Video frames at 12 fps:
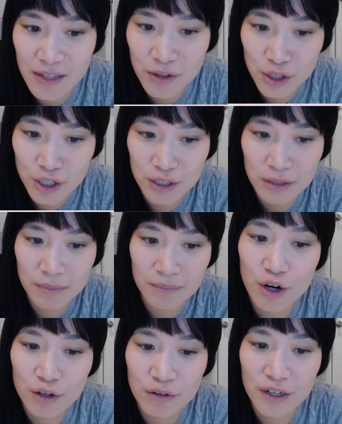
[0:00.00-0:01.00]
I learned
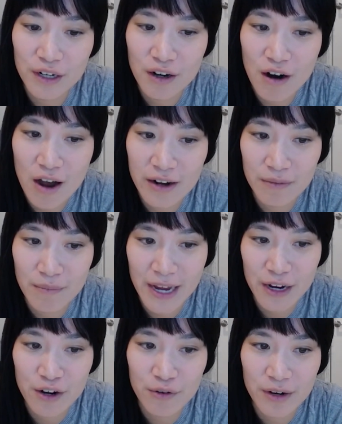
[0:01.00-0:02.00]
earlier on in
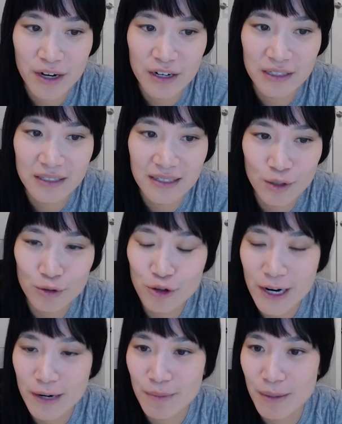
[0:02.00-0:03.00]
my career is don't
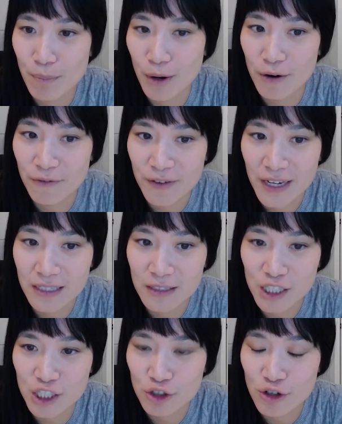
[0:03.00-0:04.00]
try to be perfect,
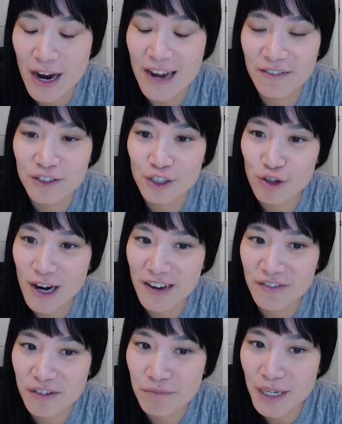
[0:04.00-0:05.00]
just
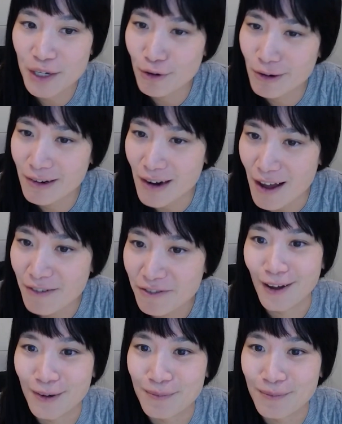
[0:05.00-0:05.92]
strive to be good enough.